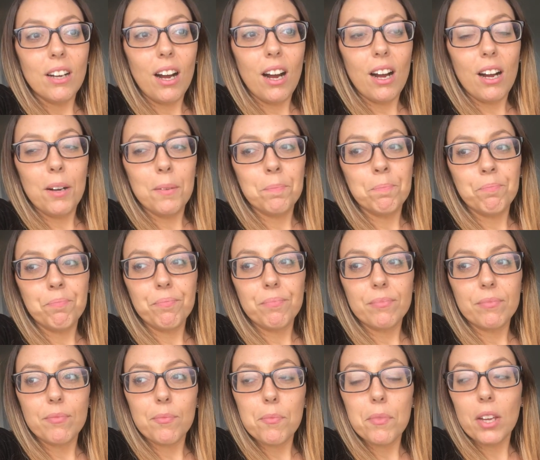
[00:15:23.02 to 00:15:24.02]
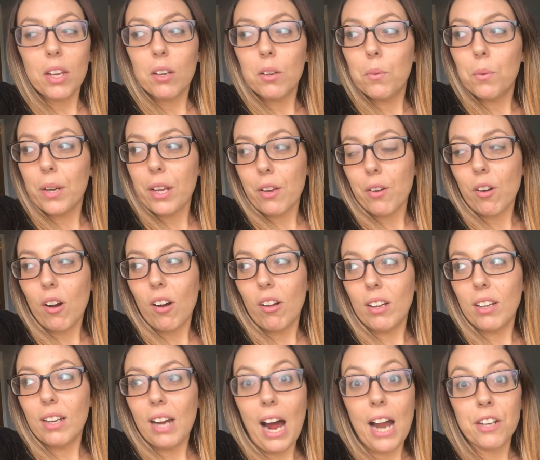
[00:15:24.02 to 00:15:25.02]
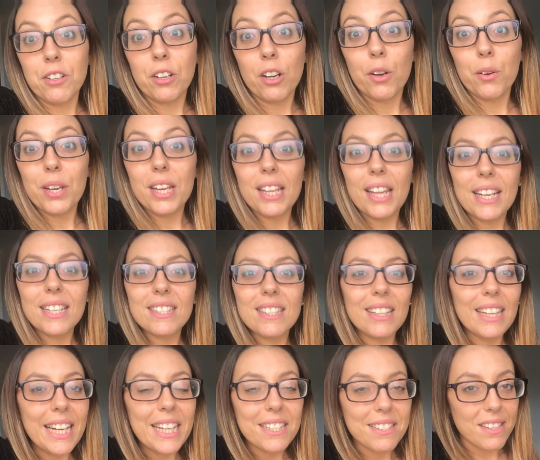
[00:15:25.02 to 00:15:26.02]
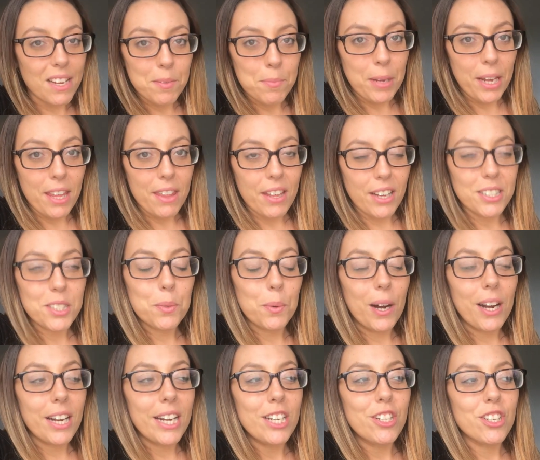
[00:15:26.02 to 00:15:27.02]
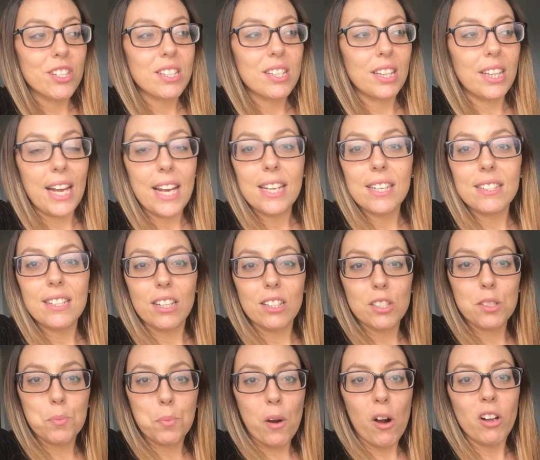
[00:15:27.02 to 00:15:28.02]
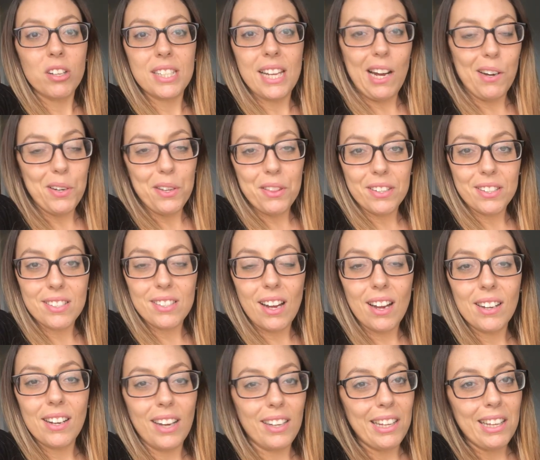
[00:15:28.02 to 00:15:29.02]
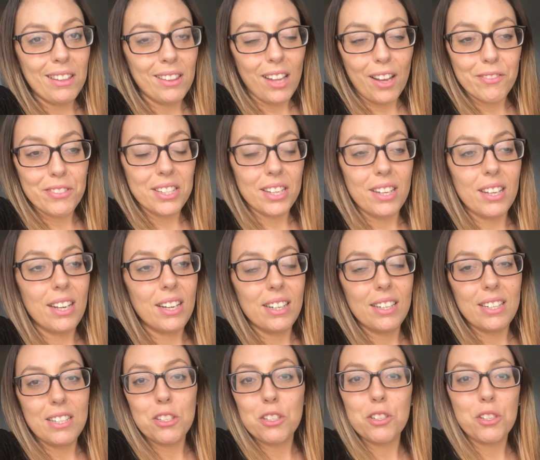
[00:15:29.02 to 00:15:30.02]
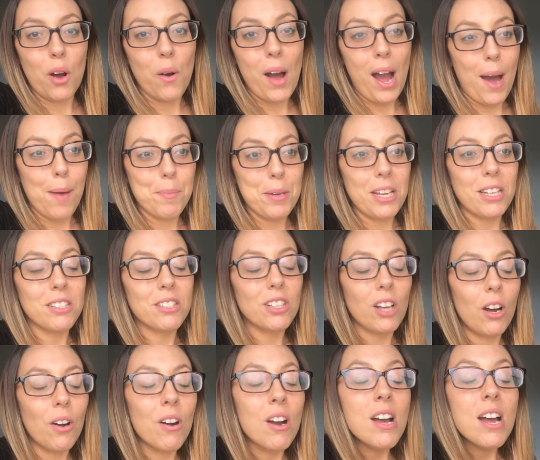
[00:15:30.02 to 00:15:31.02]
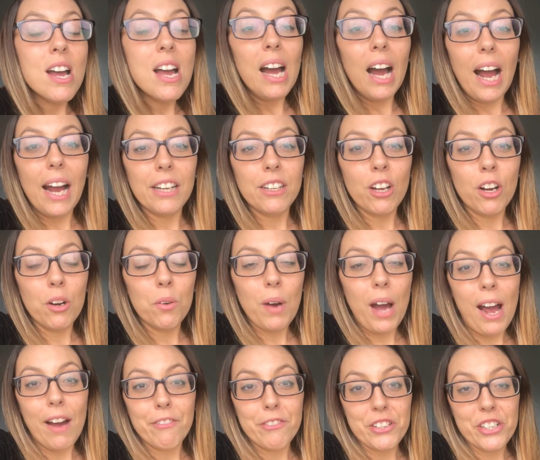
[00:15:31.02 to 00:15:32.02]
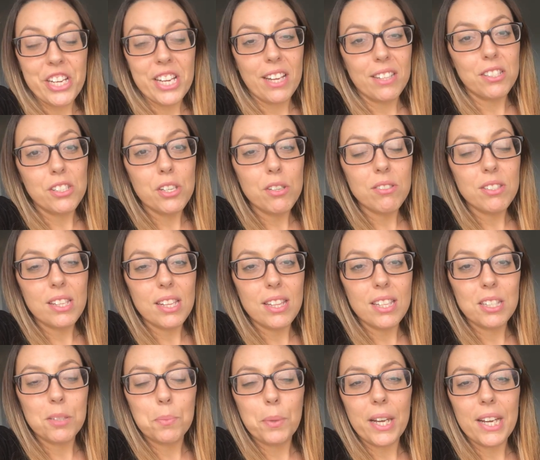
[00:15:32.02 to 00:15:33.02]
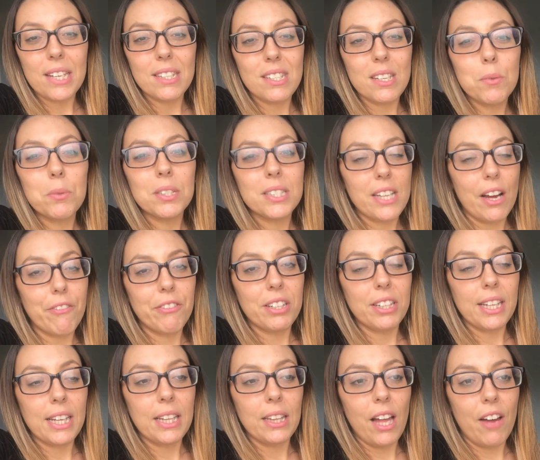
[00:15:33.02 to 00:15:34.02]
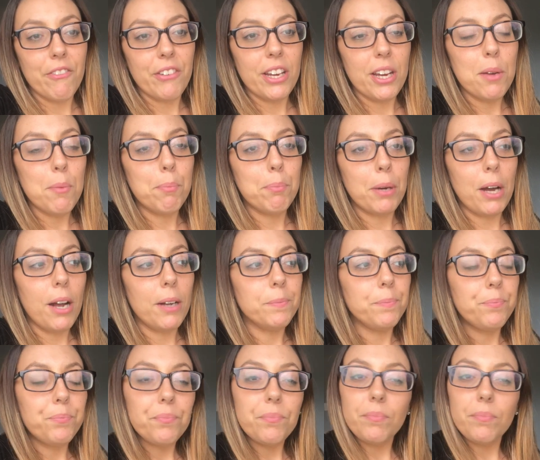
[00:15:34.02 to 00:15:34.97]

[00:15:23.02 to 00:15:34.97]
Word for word: um, what do you call it? I don't know. He likes to like sunbathe, I swear. He just lays and sprawls out in the sun and he loves it and he's so happy. So I know after he gets used to this place, he will definitely love it, but